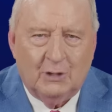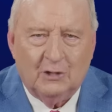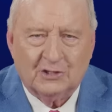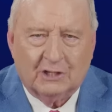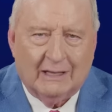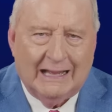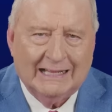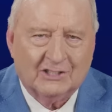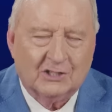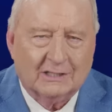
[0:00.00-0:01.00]
musical
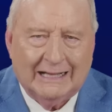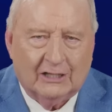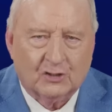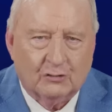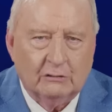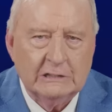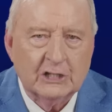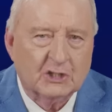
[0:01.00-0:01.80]
arts and cultural,